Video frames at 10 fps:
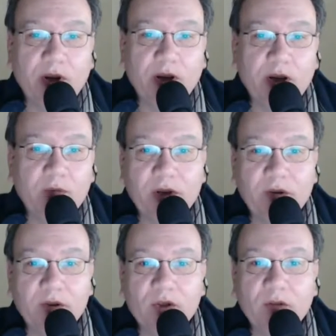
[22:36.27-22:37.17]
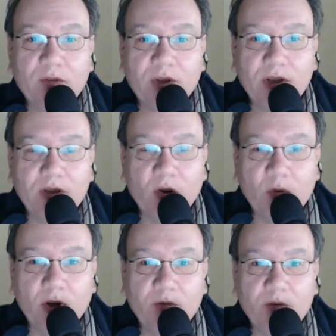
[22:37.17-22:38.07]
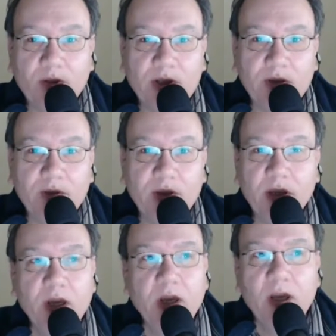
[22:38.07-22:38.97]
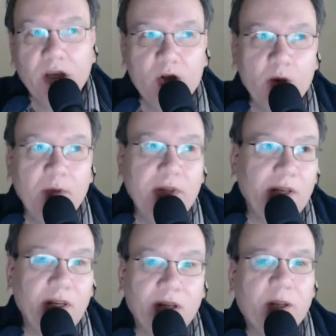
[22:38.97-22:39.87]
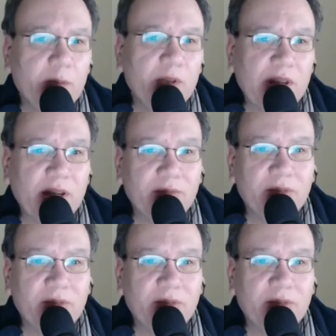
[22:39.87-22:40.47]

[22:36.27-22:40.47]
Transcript: When you're in school, if you did homework in front of the TV, you normally didn't get 100%.